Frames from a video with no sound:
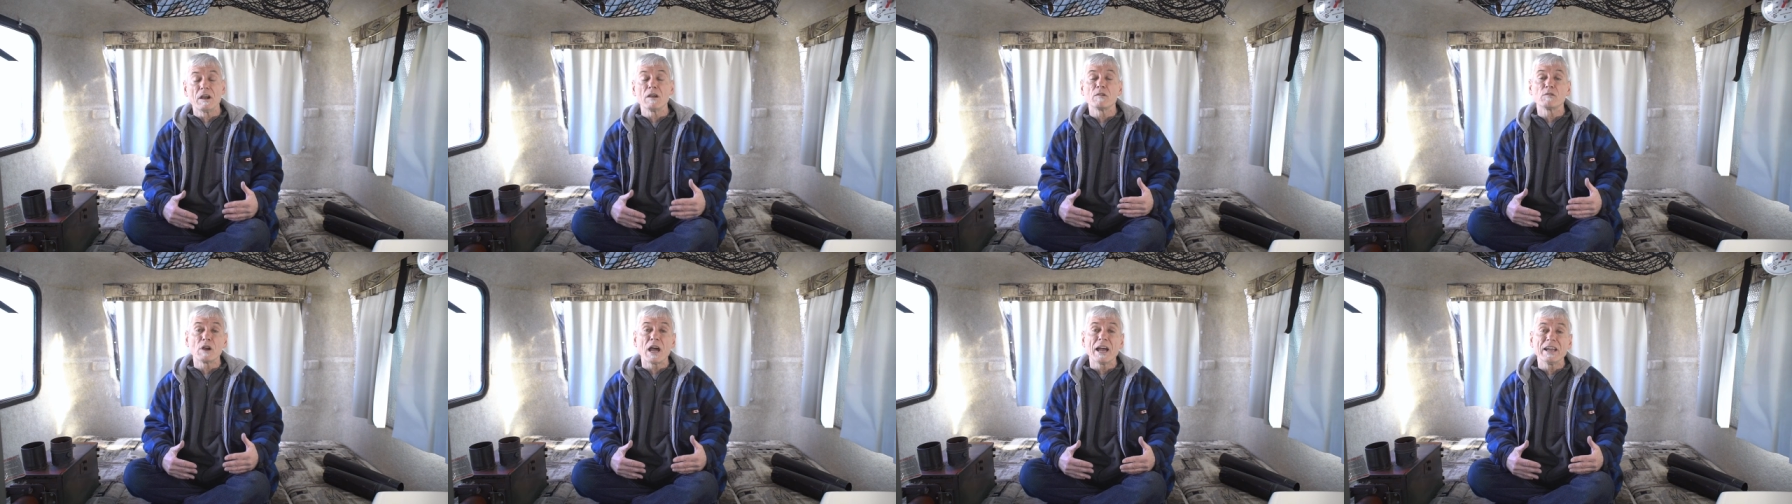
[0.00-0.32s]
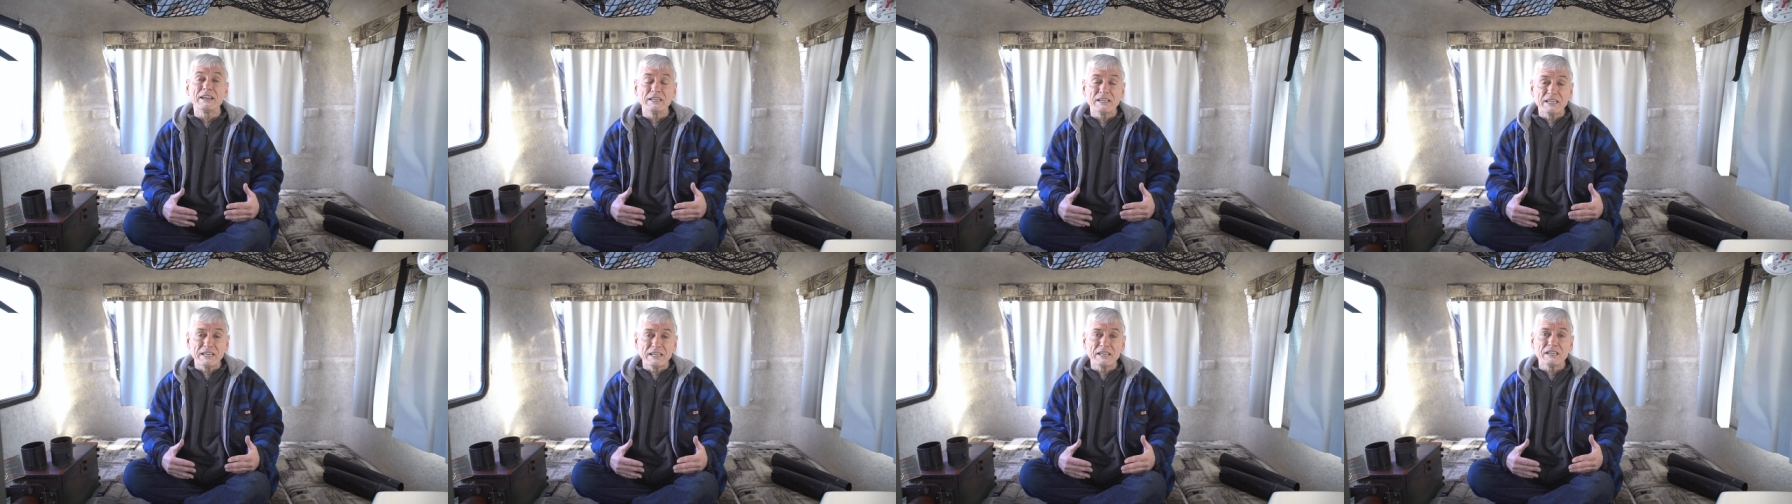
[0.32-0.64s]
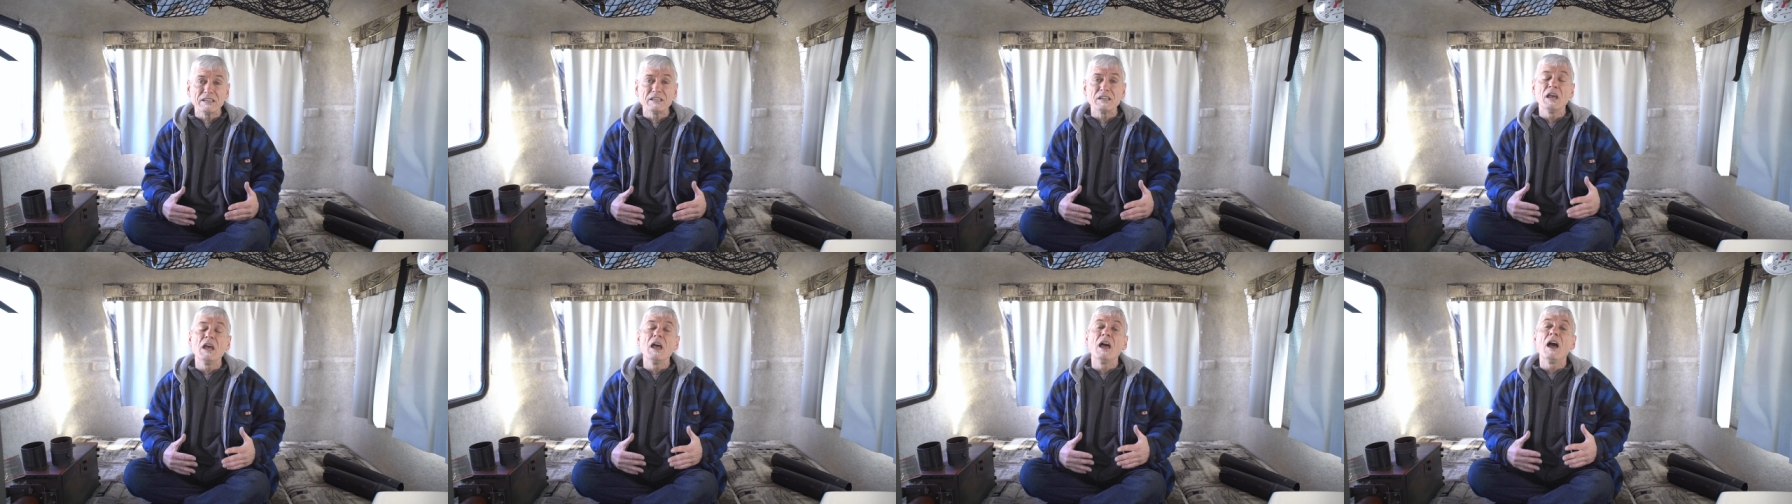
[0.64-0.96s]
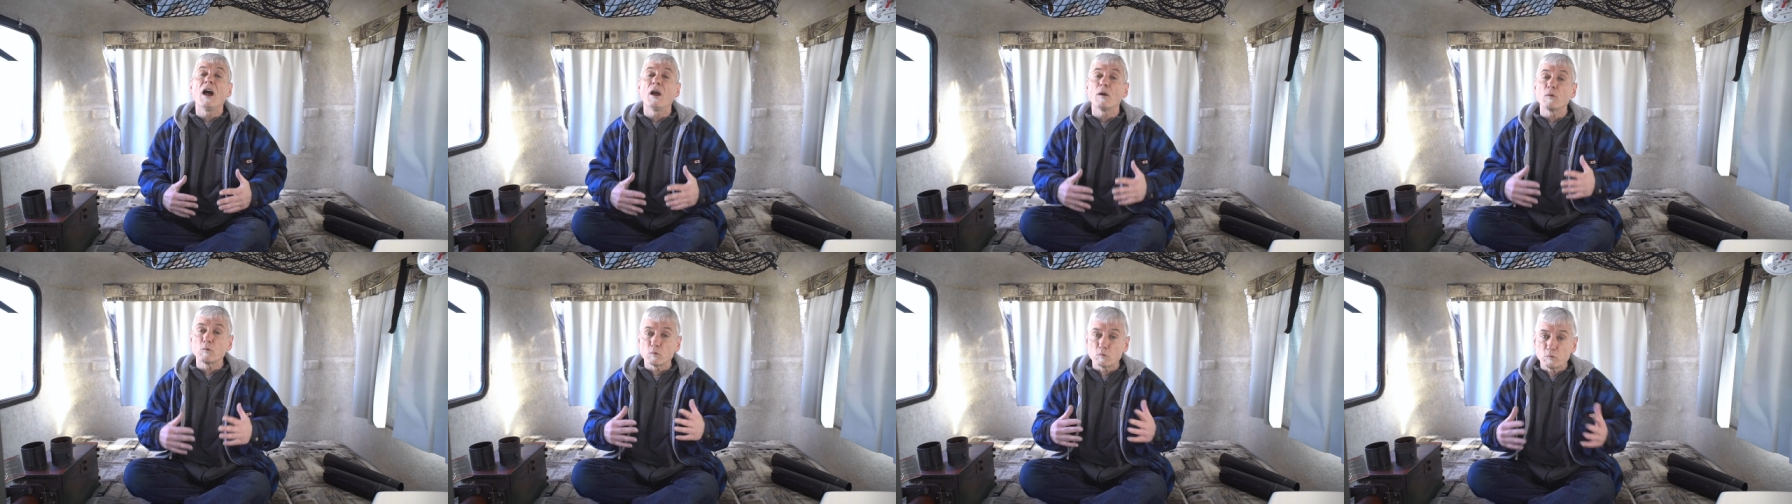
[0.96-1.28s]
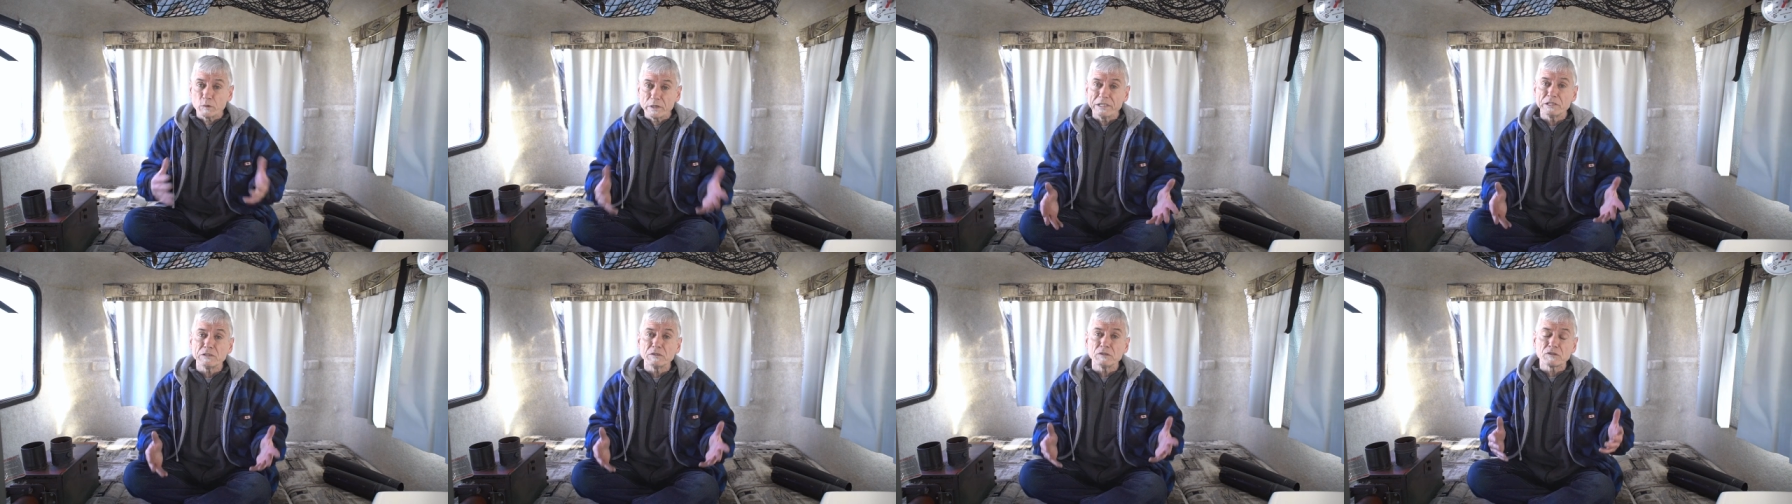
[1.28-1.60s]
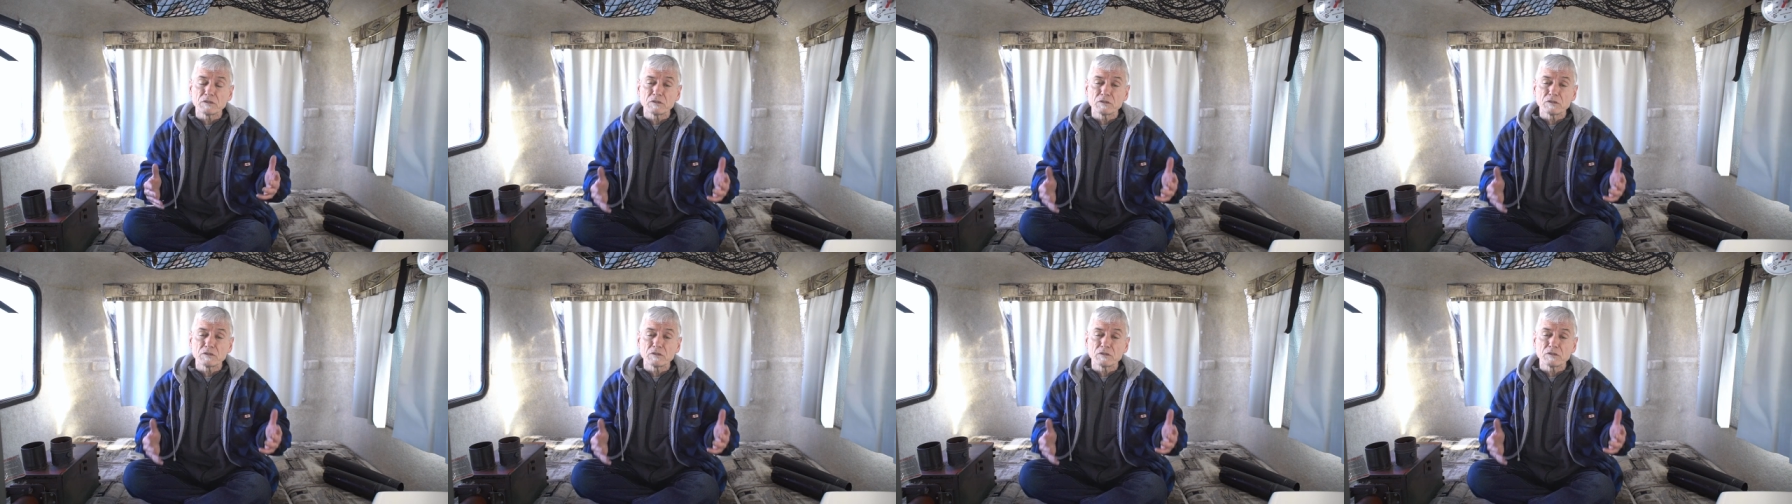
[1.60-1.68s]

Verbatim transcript: I, I needed a real